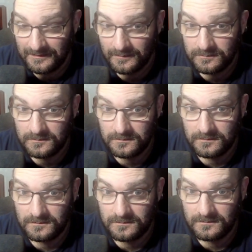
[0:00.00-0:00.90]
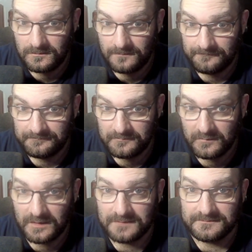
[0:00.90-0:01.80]
whew,
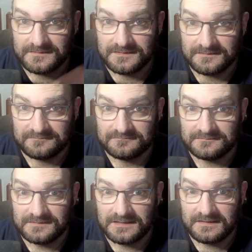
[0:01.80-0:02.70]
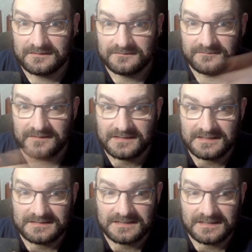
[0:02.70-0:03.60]
welcome to another
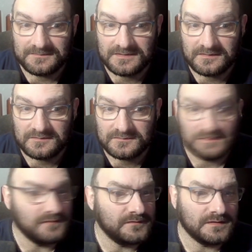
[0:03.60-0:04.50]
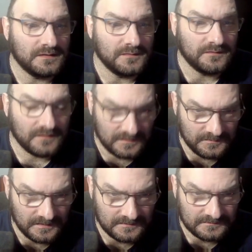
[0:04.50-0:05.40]
fantastic episode of Coffee Time with Cobra.